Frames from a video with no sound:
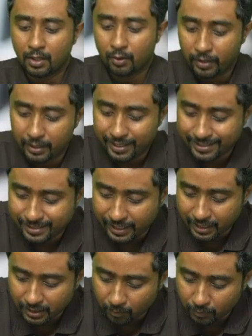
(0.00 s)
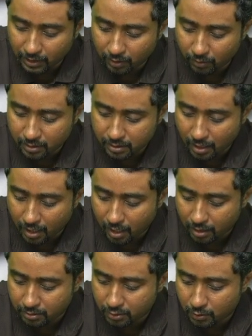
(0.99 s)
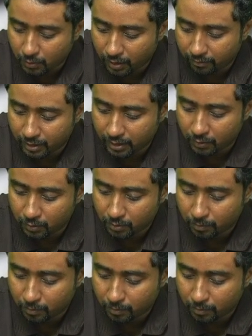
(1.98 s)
When they say something was charged to revenue,